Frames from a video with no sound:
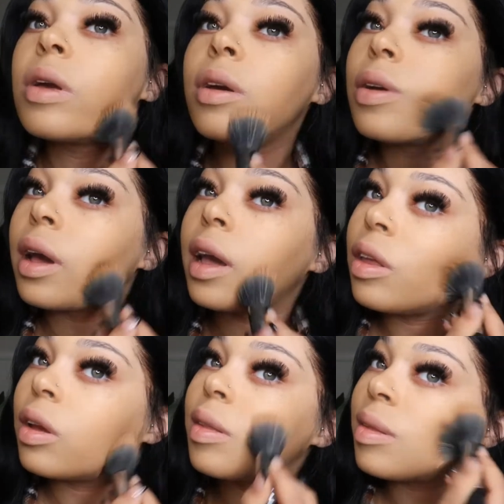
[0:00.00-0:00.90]
Okay, and
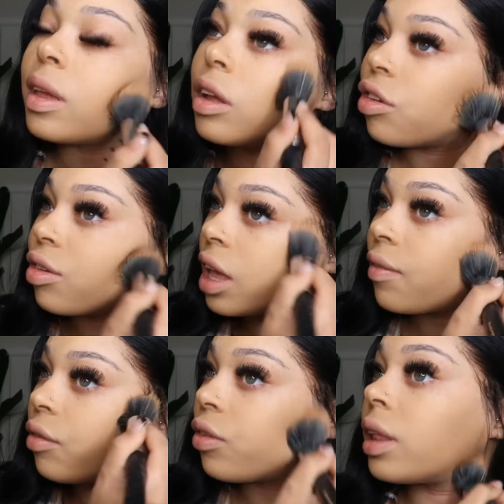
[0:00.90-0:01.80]
you can see it just gave
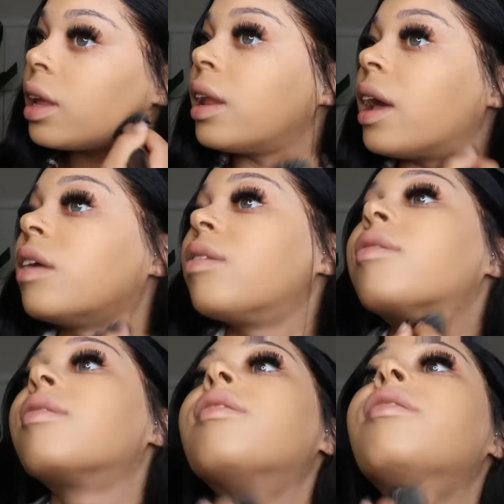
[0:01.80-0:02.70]
a really nice